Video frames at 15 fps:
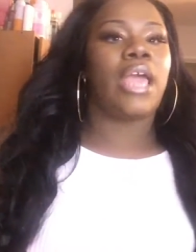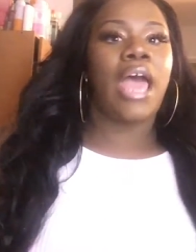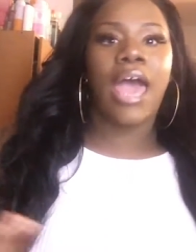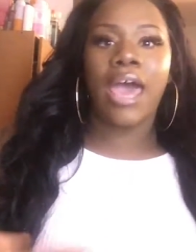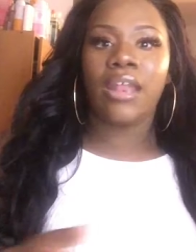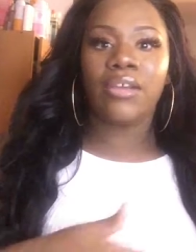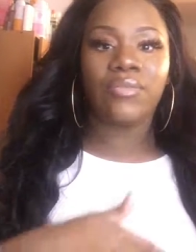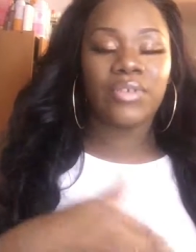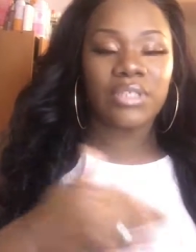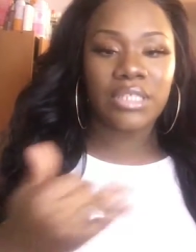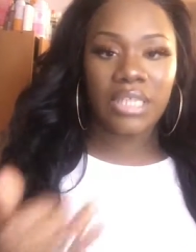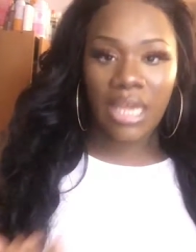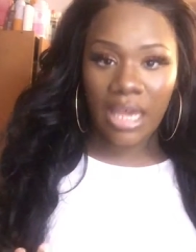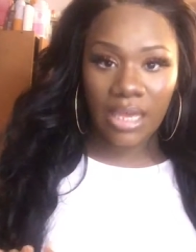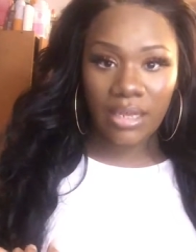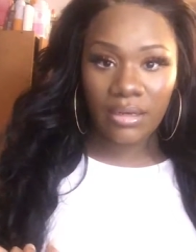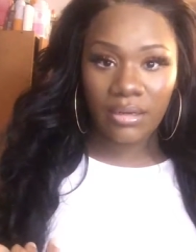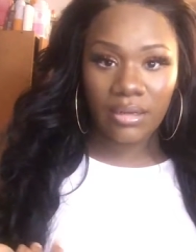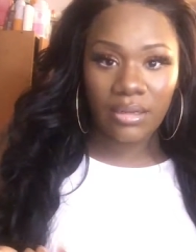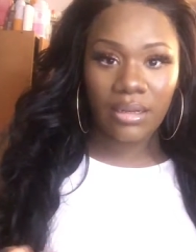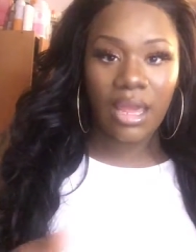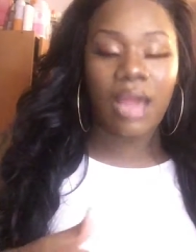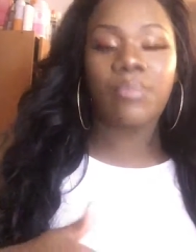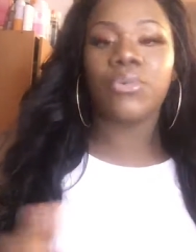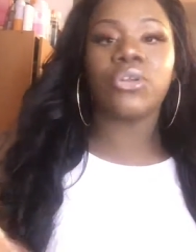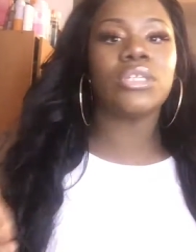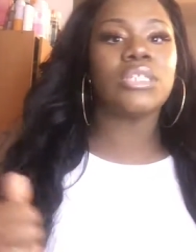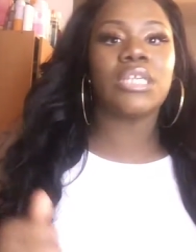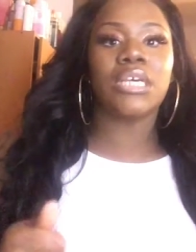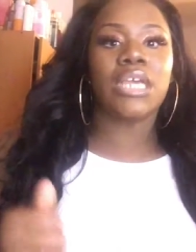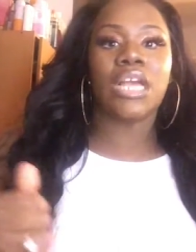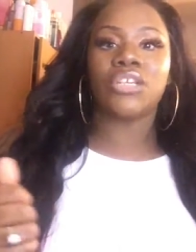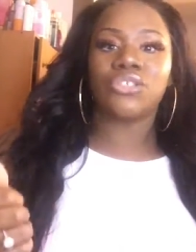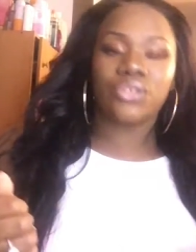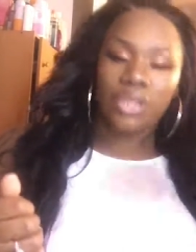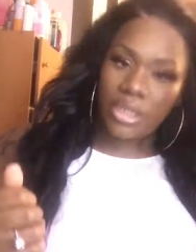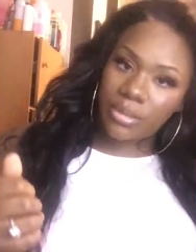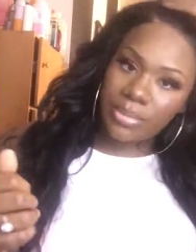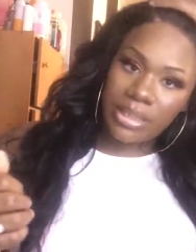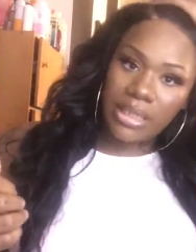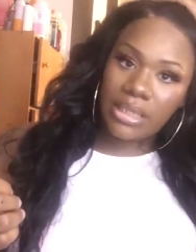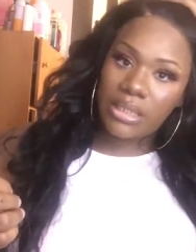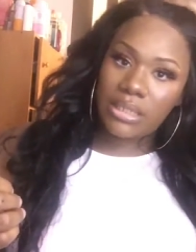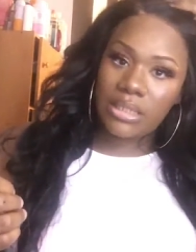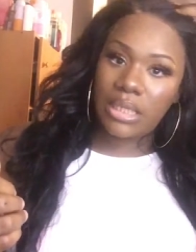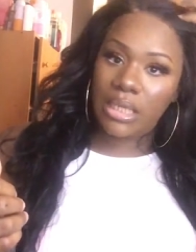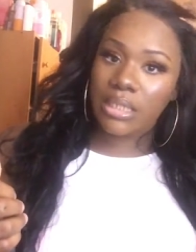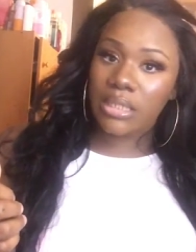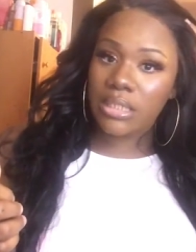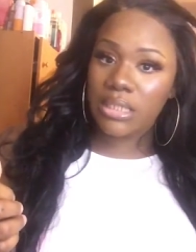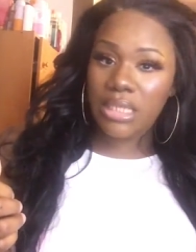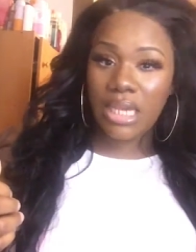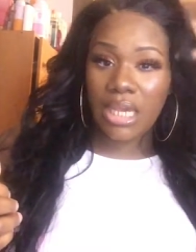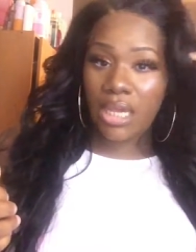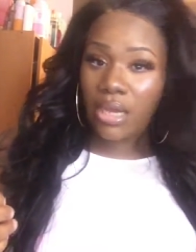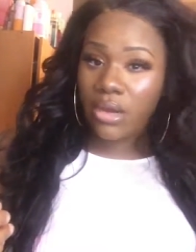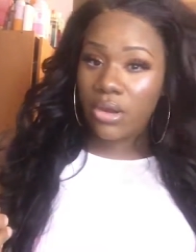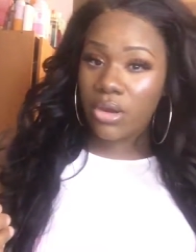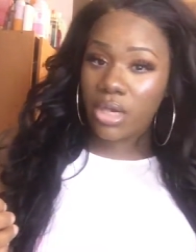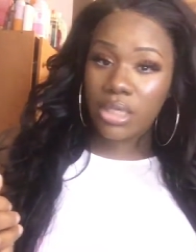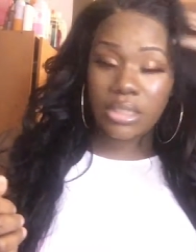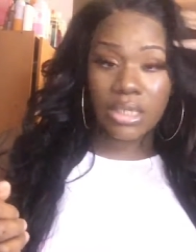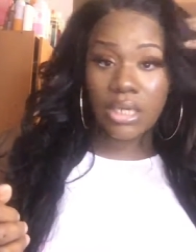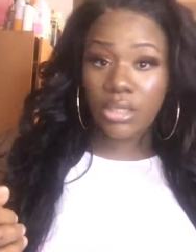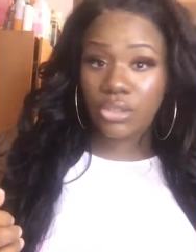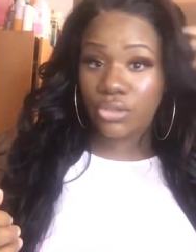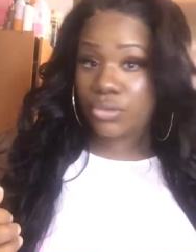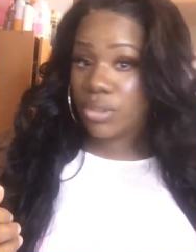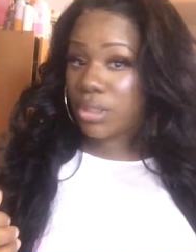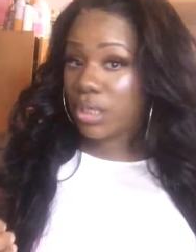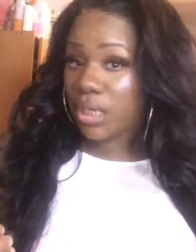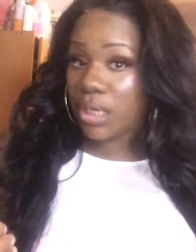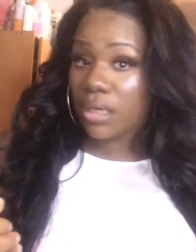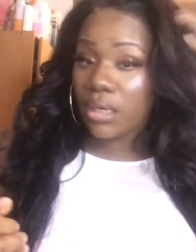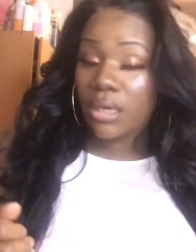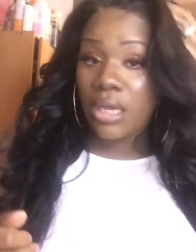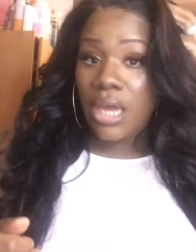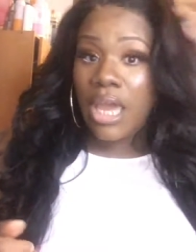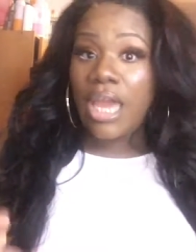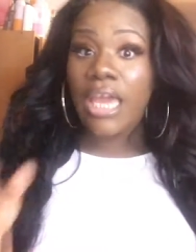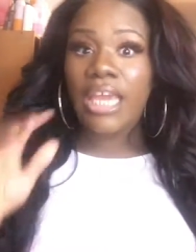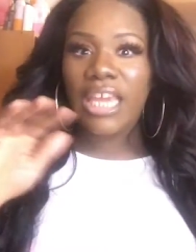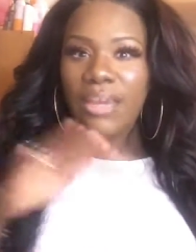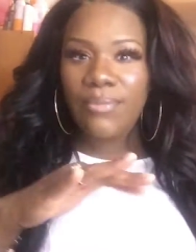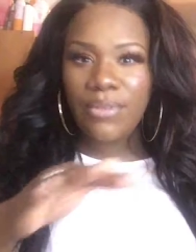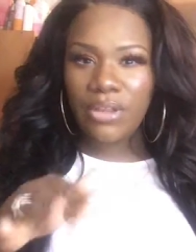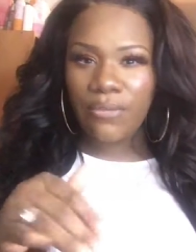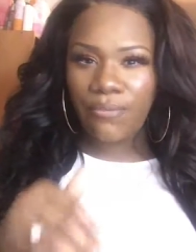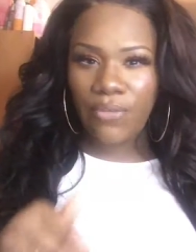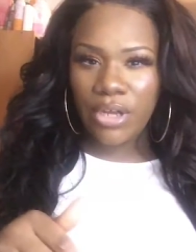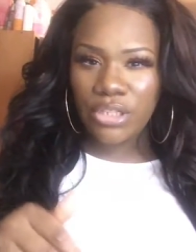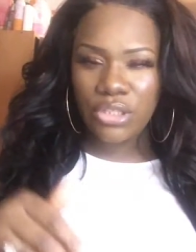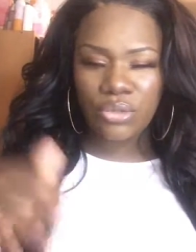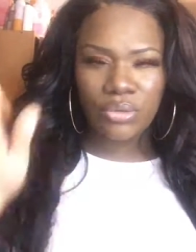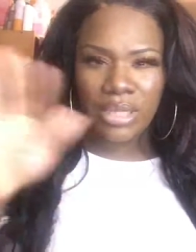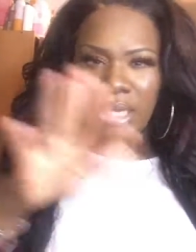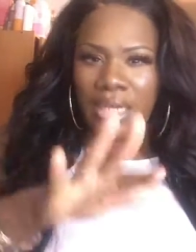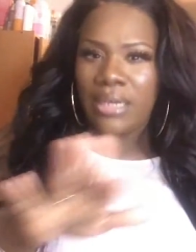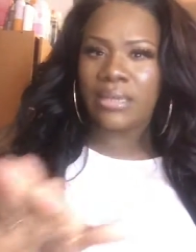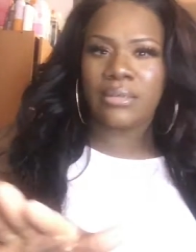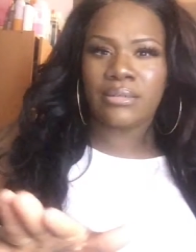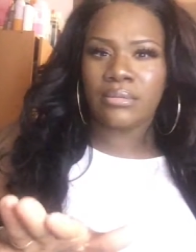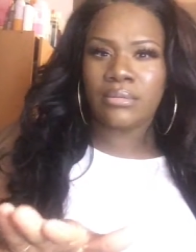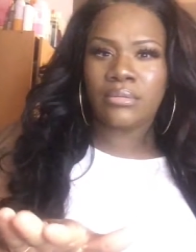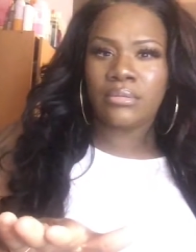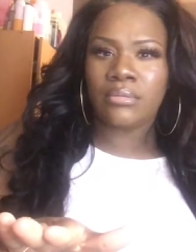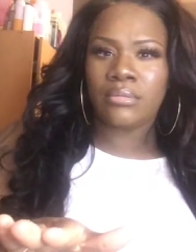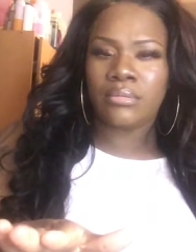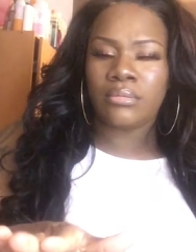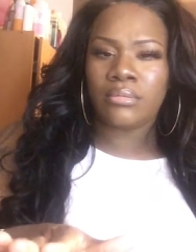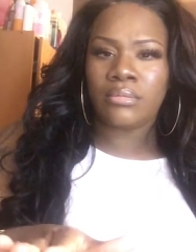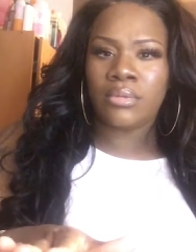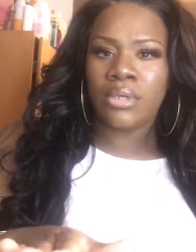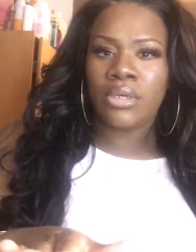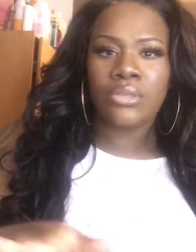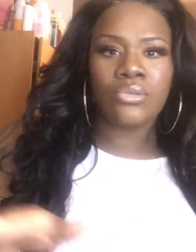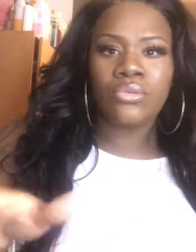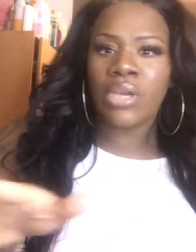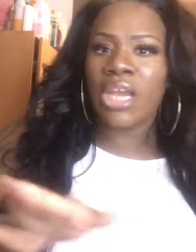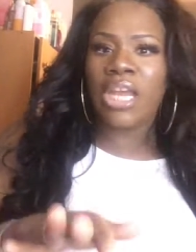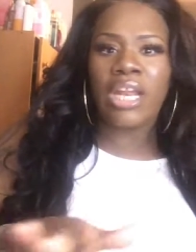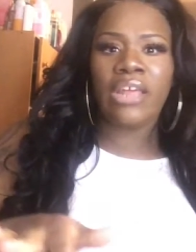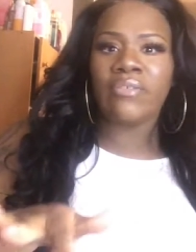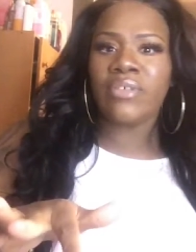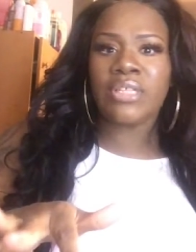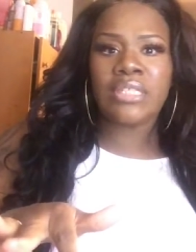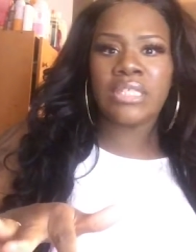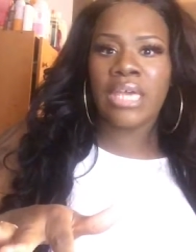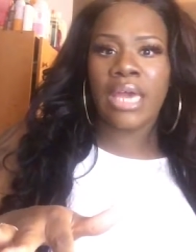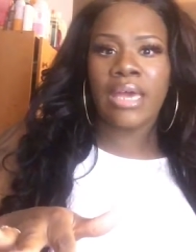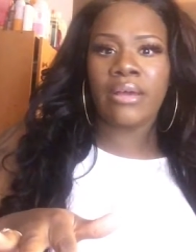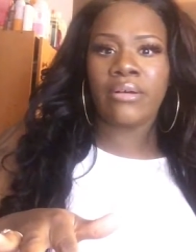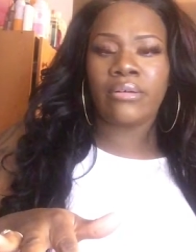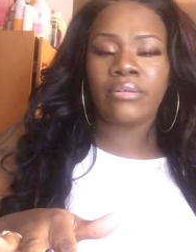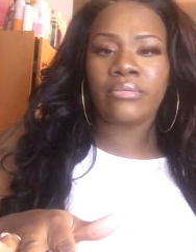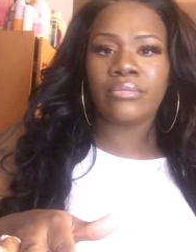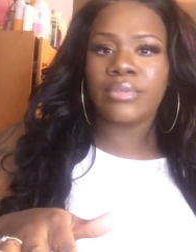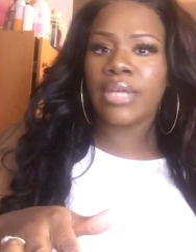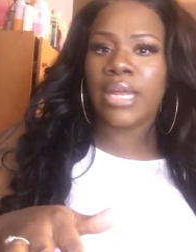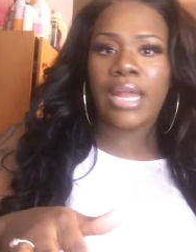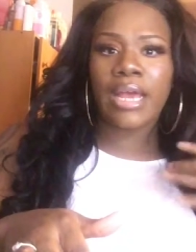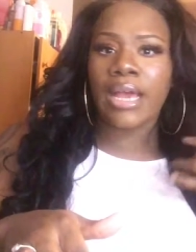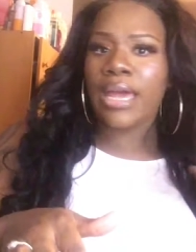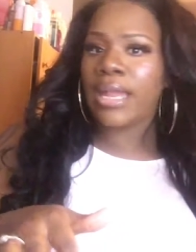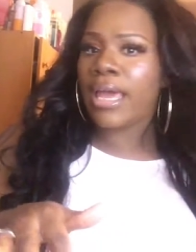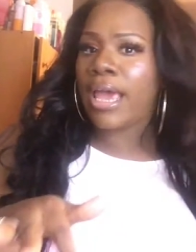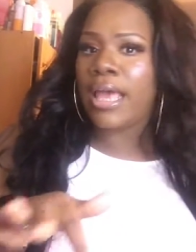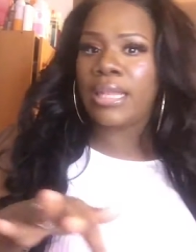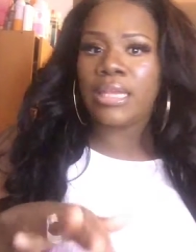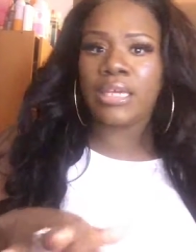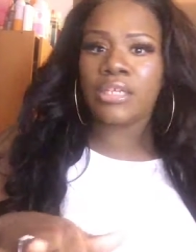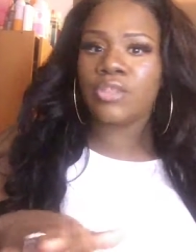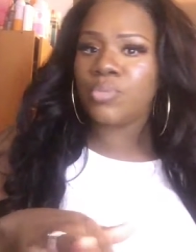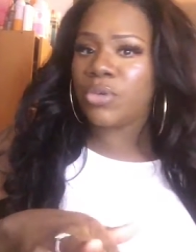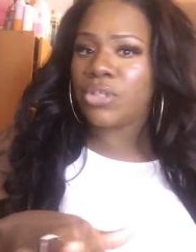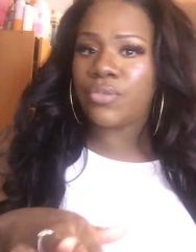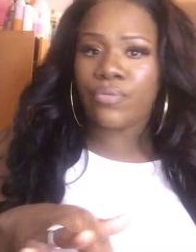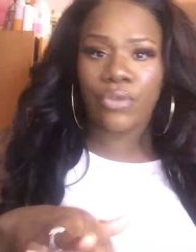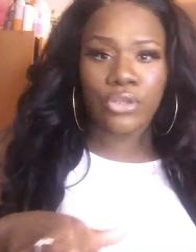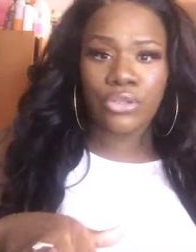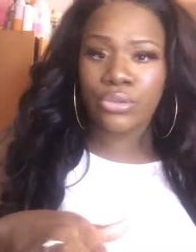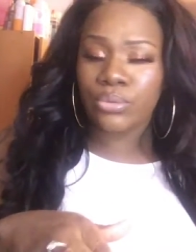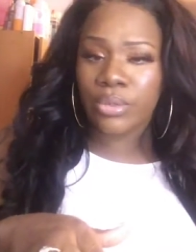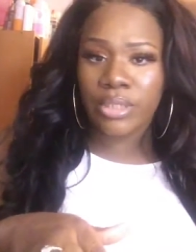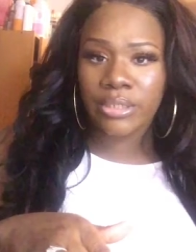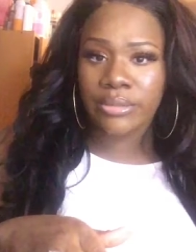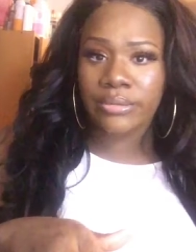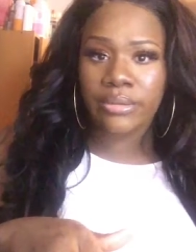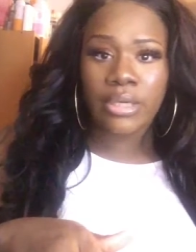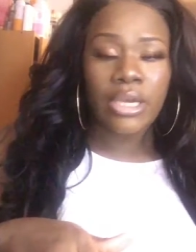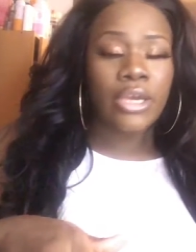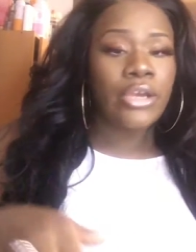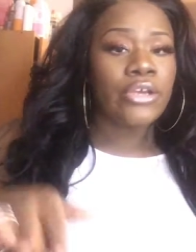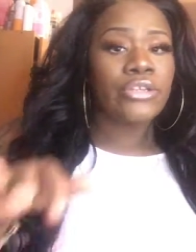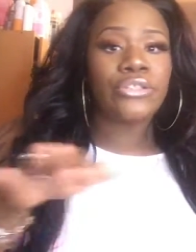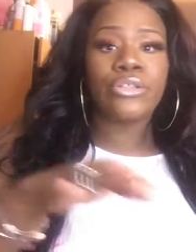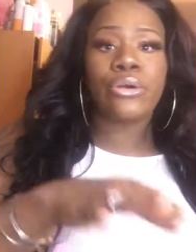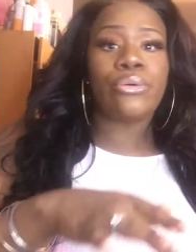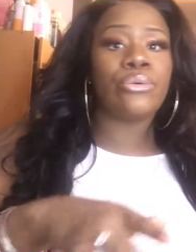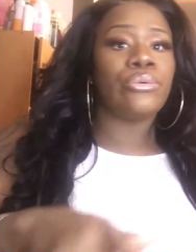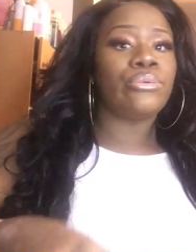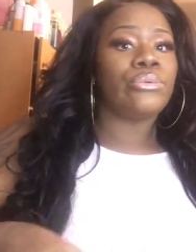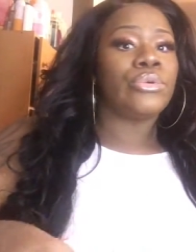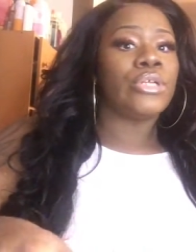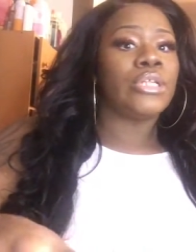out of a ten, I'm gonna tell y'all straight up, ladies, like, this hair is a hundred. Like, even the frontal, like, you can't even tell that I got an AliExpress frontal in. So